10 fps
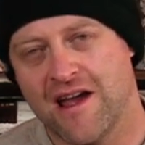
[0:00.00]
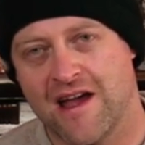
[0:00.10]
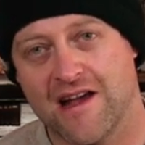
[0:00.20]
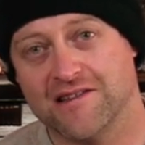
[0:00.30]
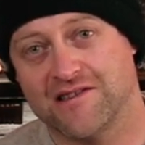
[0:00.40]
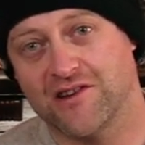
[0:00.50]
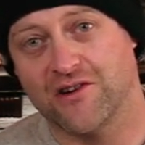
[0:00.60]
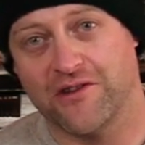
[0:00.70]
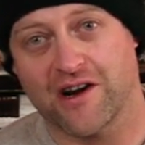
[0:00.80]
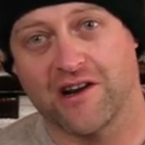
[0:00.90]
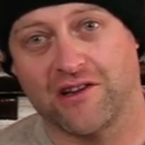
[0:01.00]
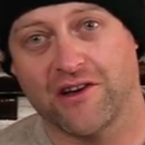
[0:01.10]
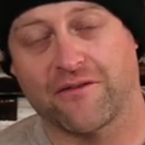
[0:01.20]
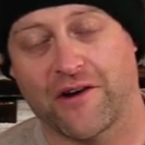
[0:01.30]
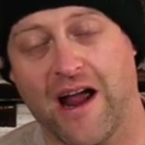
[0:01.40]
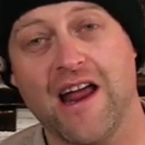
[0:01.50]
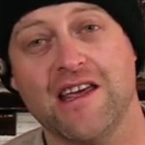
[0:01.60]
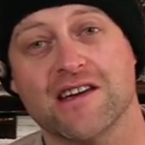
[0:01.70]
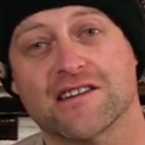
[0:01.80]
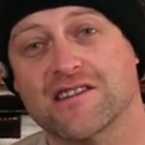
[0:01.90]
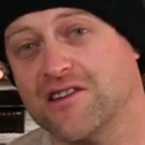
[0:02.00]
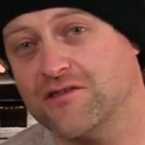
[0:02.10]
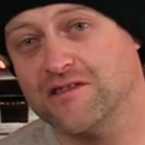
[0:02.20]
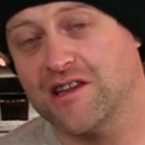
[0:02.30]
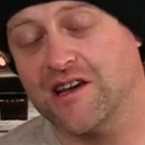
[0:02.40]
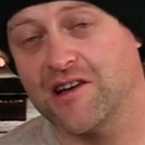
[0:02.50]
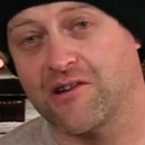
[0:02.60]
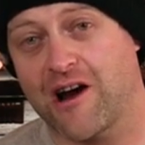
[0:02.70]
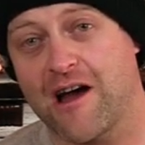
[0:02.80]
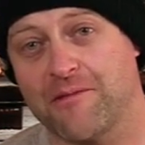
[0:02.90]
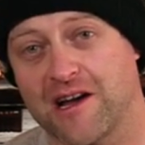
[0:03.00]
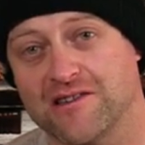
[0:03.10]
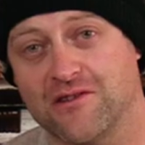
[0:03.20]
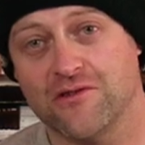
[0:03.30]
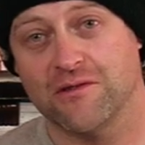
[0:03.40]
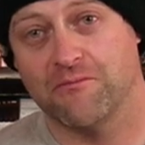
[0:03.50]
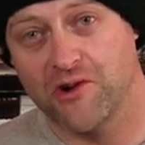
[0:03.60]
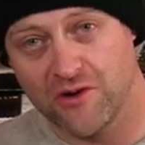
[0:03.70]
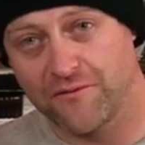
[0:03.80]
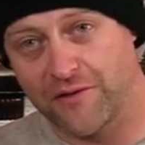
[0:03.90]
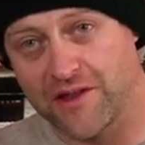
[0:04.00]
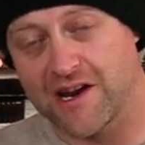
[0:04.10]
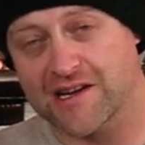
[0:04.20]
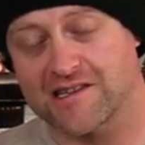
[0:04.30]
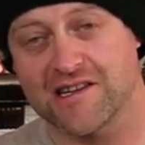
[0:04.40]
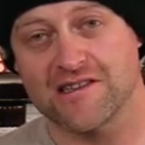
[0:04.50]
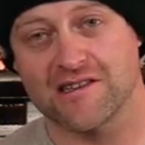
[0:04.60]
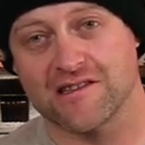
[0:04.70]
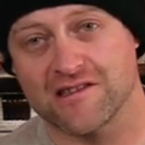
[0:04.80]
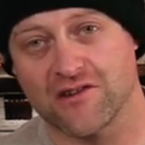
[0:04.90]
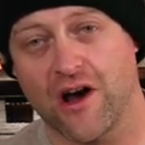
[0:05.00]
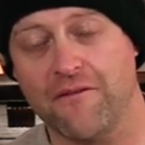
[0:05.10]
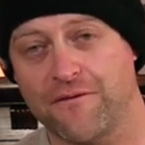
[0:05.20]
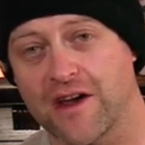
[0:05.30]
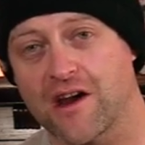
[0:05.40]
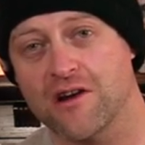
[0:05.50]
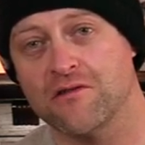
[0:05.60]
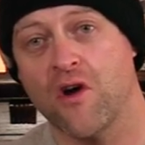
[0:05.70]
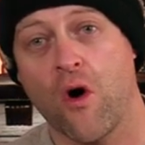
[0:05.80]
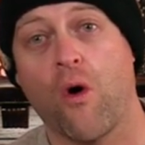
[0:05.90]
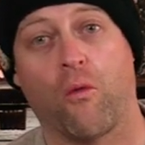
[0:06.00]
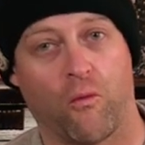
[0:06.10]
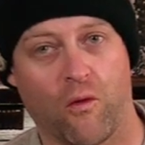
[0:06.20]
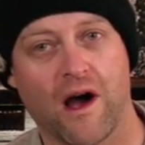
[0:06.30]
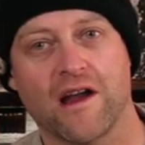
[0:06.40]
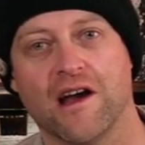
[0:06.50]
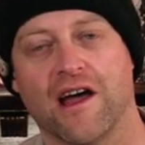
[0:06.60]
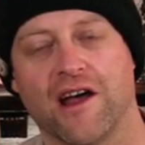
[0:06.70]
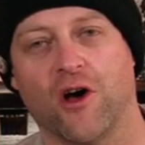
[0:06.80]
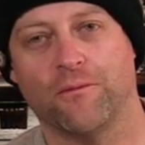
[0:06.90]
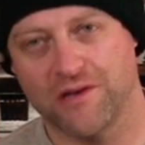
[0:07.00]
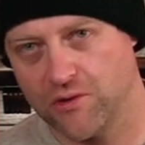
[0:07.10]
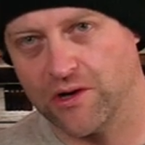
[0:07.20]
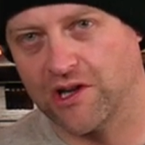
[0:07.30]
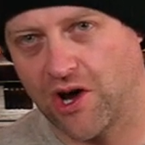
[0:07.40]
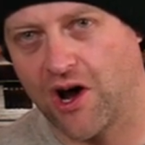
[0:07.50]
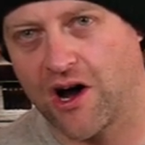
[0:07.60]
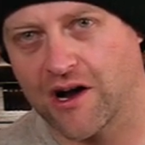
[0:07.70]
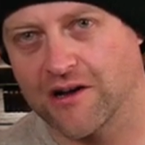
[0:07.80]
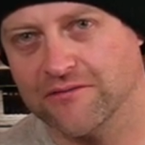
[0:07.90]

And so they're going to look for any excuse they can grab onto to move for the next season. So I figured, why not help you along?